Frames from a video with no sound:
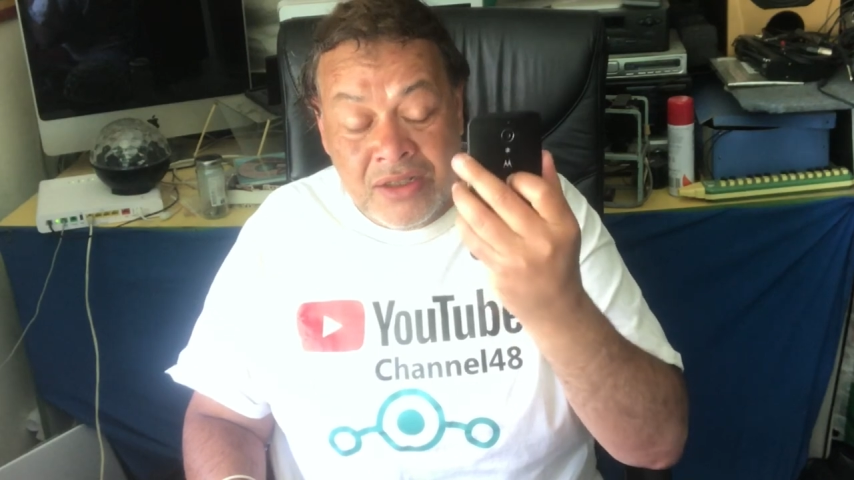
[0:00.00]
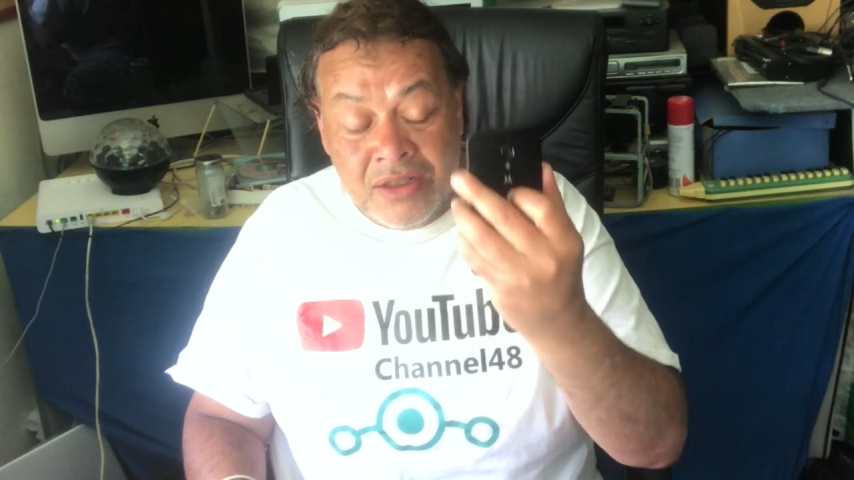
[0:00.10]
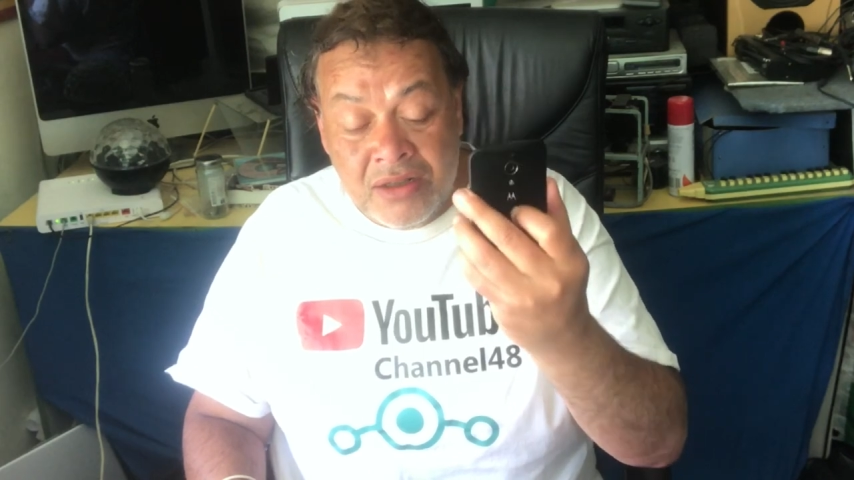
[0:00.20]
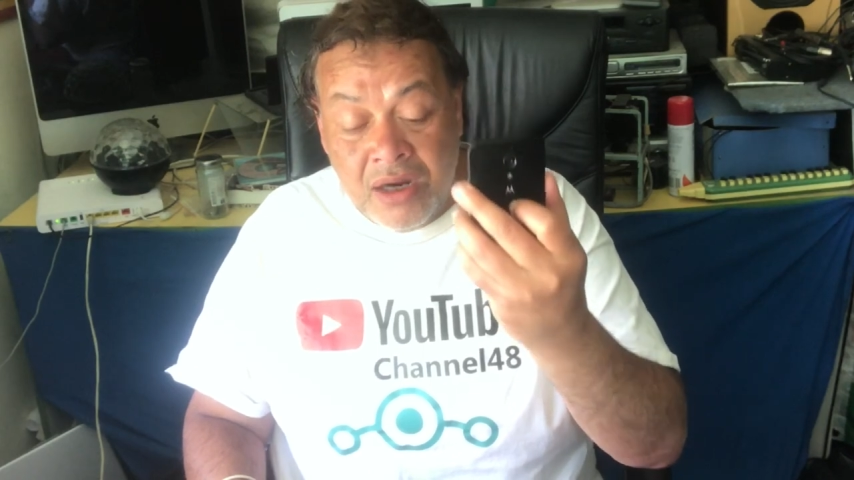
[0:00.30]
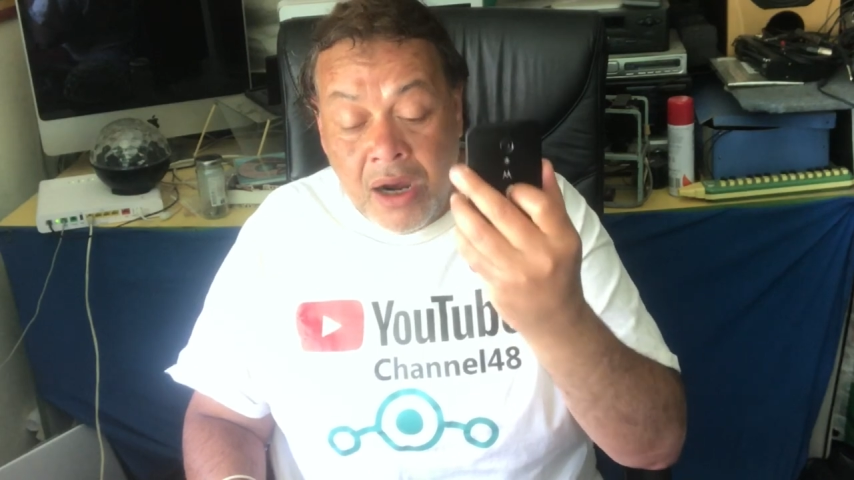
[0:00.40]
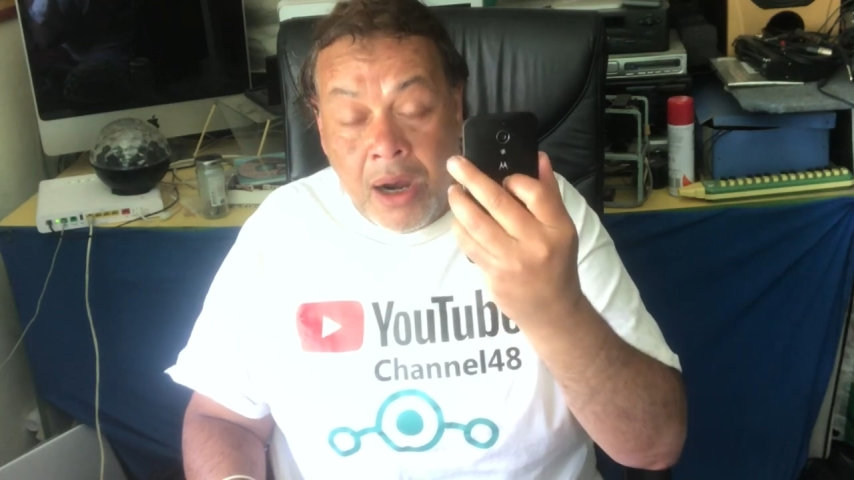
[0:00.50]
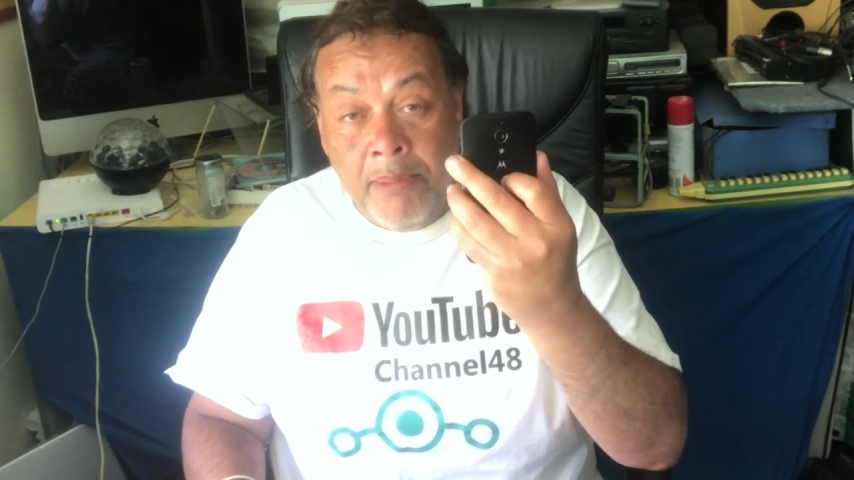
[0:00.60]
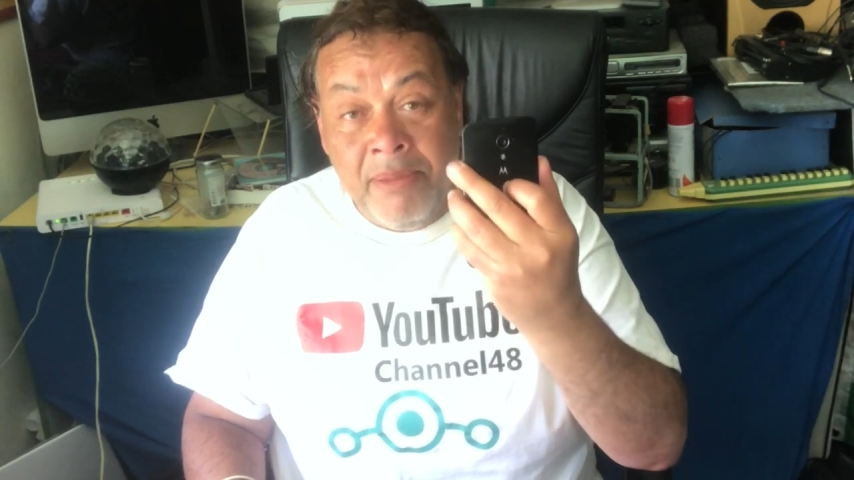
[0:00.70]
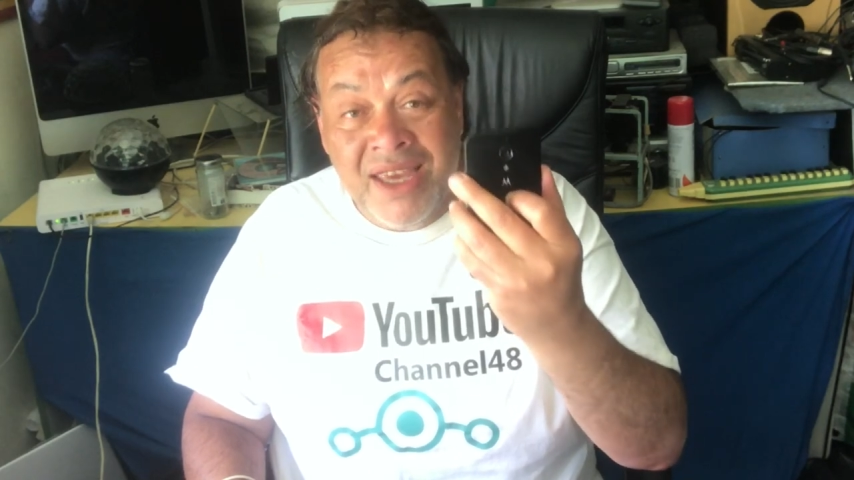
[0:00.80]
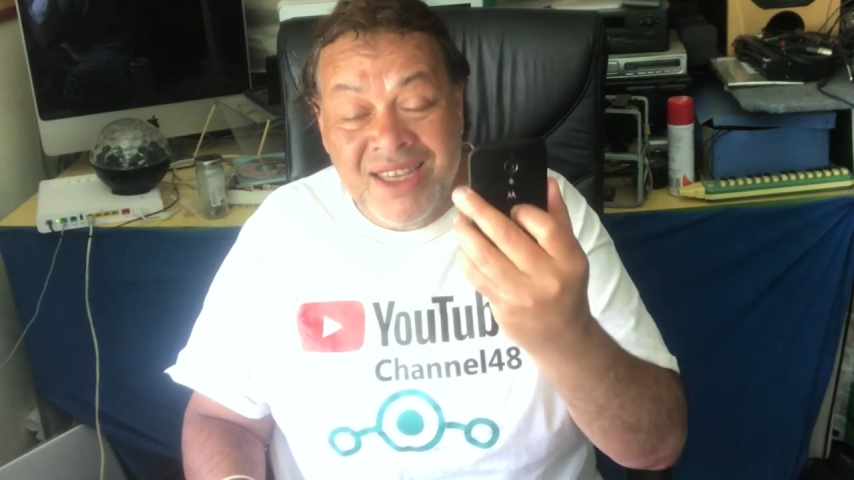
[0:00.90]
you know, an
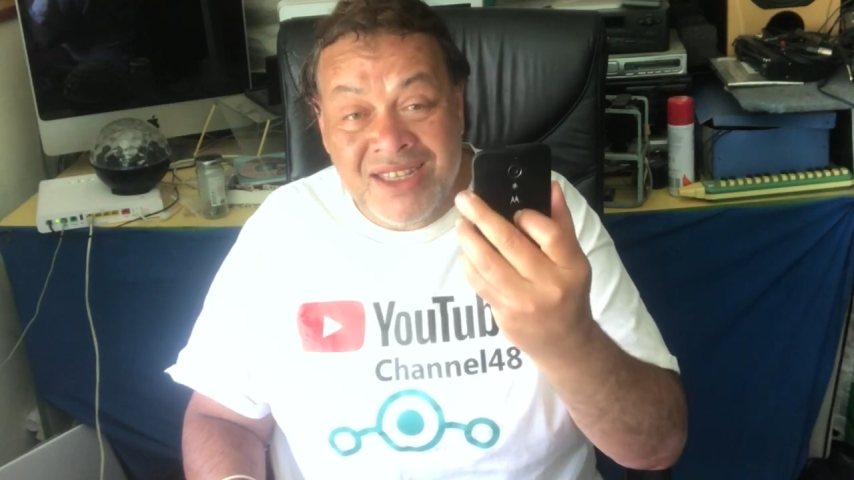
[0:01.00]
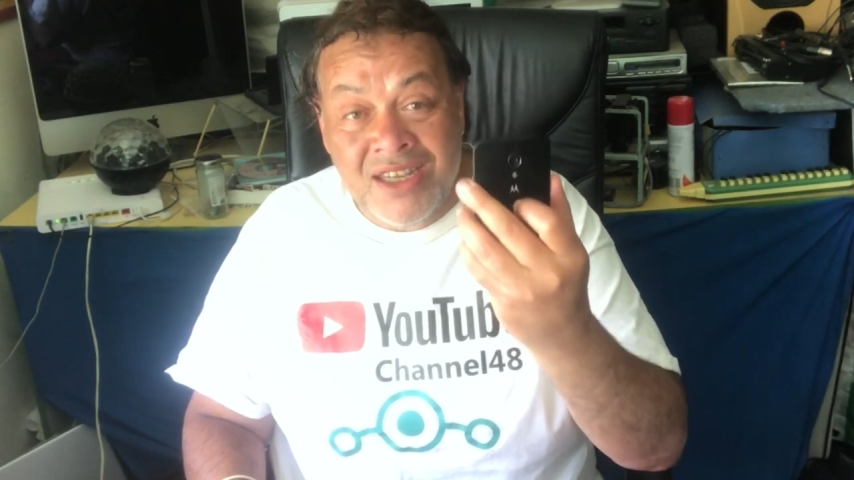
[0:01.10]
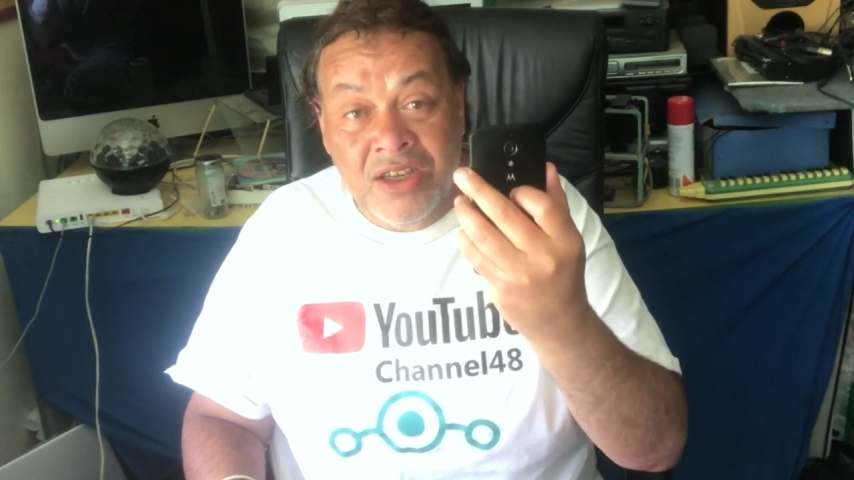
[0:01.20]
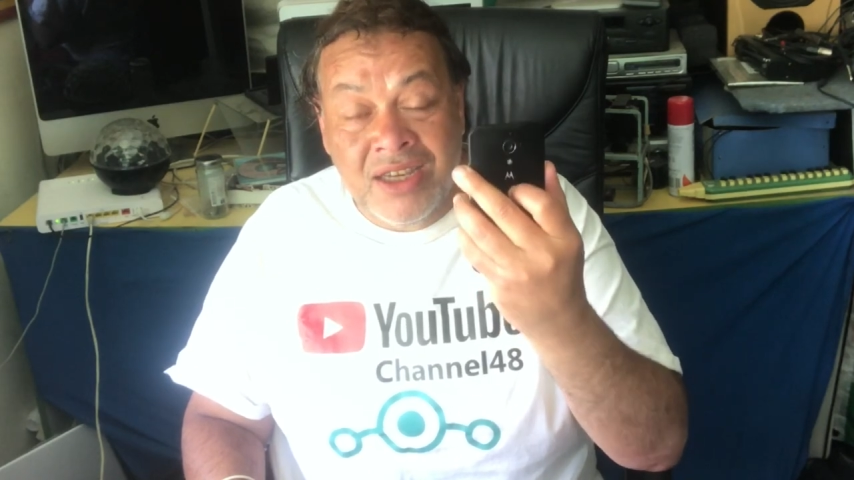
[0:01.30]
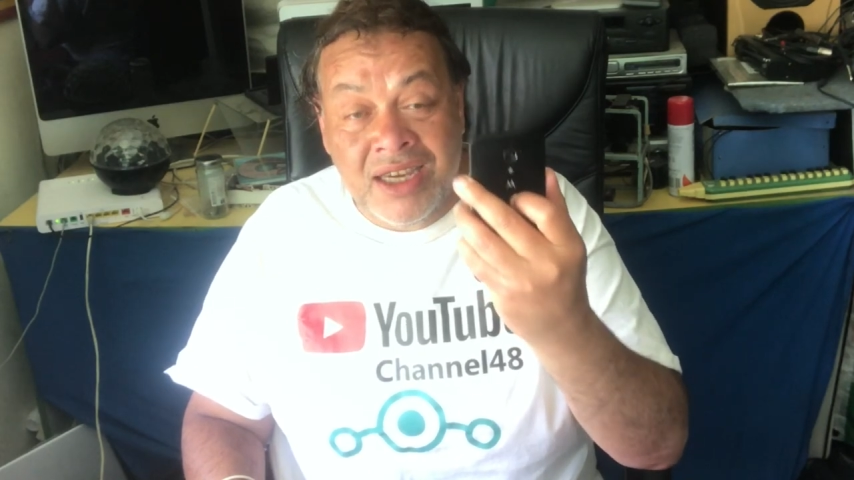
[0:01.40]
amazing,